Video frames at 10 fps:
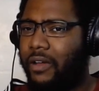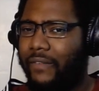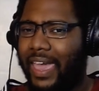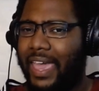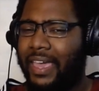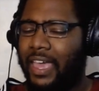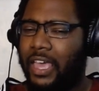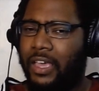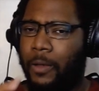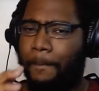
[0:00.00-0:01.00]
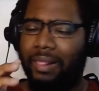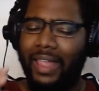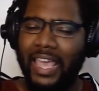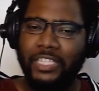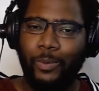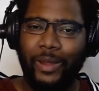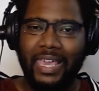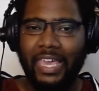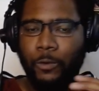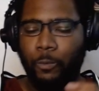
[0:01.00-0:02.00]
of a place where
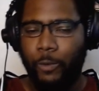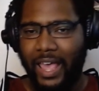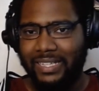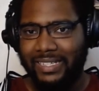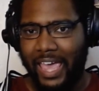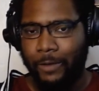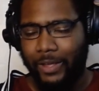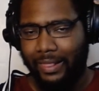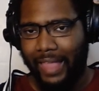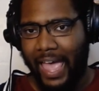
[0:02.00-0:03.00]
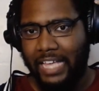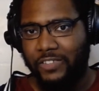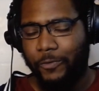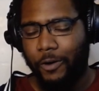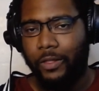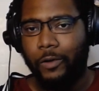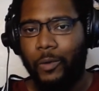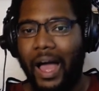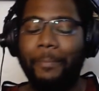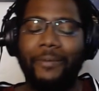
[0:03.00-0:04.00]
he can rest and relax for a little
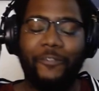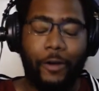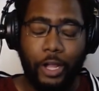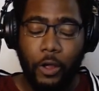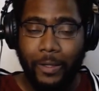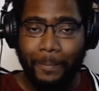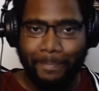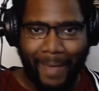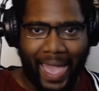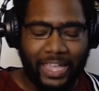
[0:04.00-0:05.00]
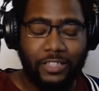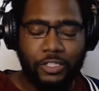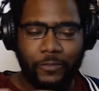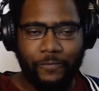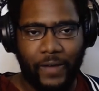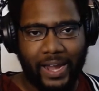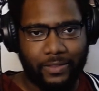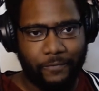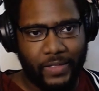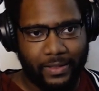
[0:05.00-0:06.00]
while before going back to
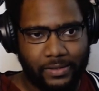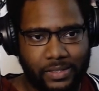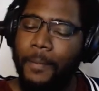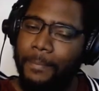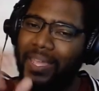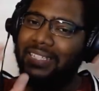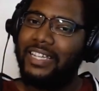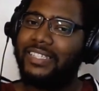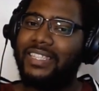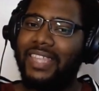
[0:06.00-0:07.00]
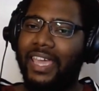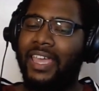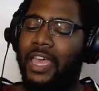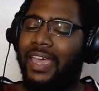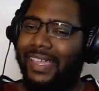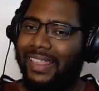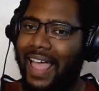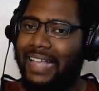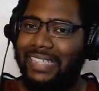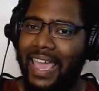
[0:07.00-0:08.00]
fighting the villains. Because here's the thing.
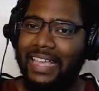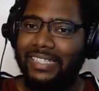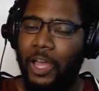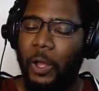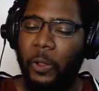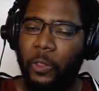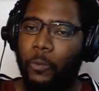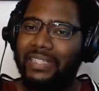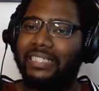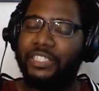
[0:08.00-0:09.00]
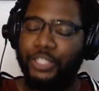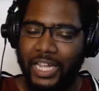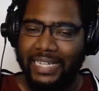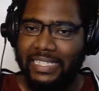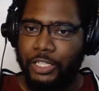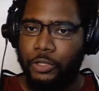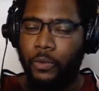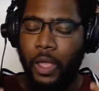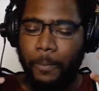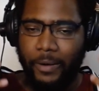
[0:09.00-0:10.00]
Class A's goal wasn't just
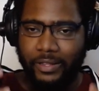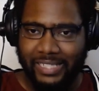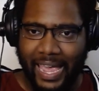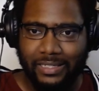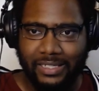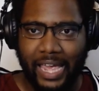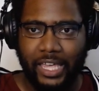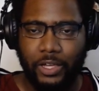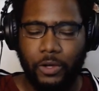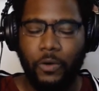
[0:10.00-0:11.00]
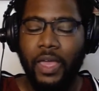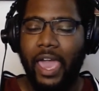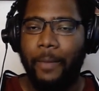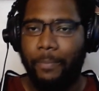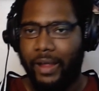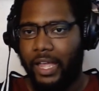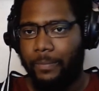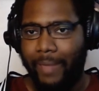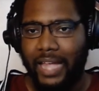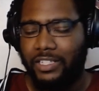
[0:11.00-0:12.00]
to protect Deku and bring him
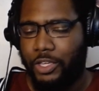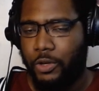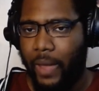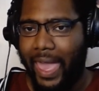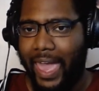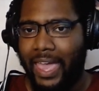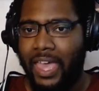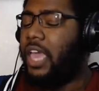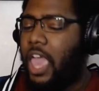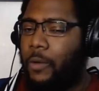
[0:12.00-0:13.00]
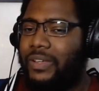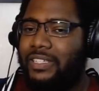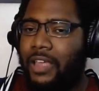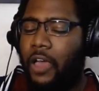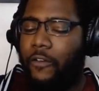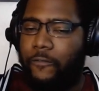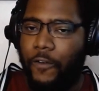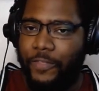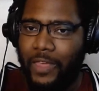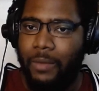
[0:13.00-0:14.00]
back to UA. It was
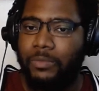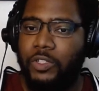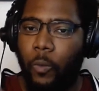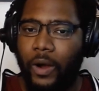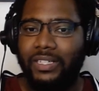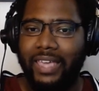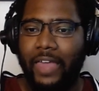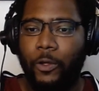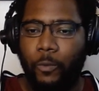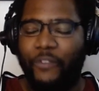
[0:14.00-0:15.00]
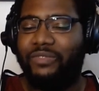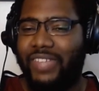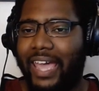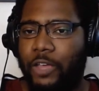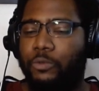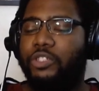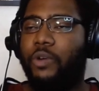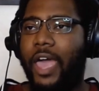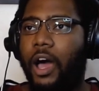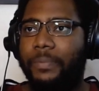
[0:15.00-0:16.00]
for them to work together with Deku to
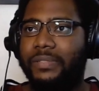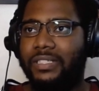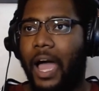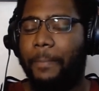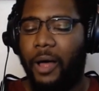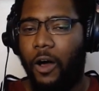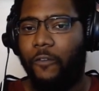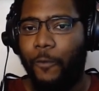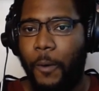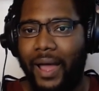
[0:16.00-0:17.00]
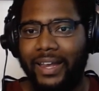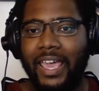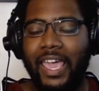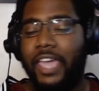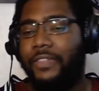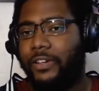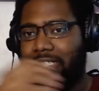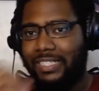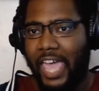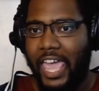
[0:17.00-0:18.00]
help stop All For One, either
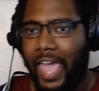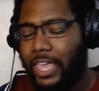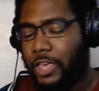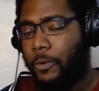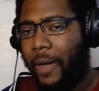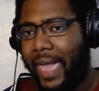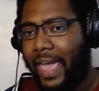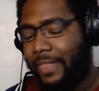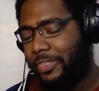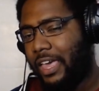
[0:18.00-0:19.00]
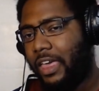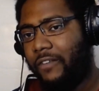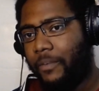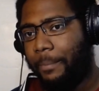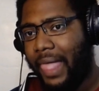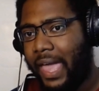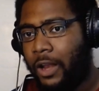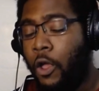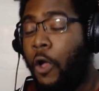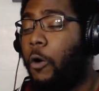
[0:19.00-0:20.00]
staying at UA and thinking of a
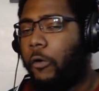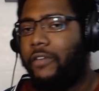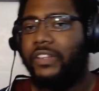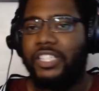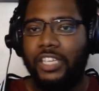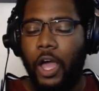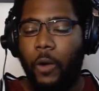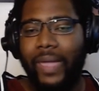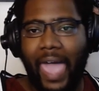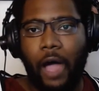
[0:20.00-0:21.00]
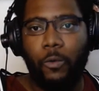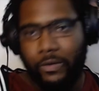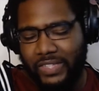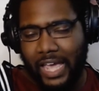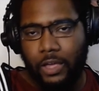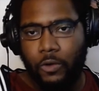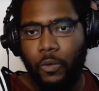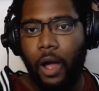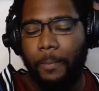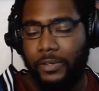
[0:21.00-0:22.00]
plan, or even just going out with
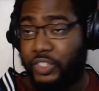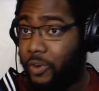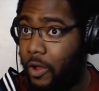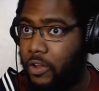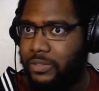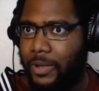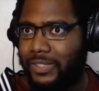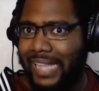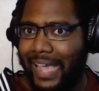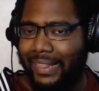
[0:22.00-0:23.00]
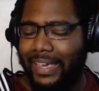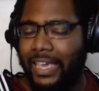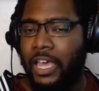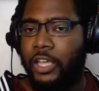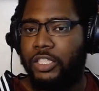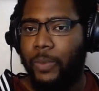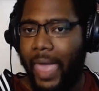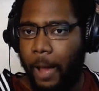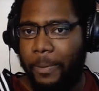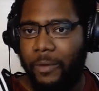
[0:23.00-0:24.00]
Deku on patrols, most likely, to
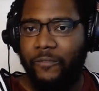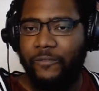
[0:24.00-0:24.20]
help him